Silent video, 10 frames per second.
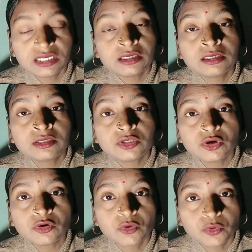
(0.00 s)
in
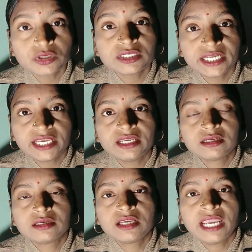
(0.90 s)
your whole day
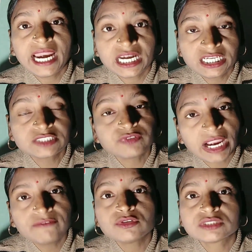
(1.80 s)
at least
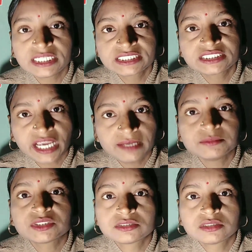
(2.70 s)
five to six
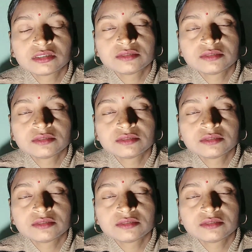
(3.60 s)
times.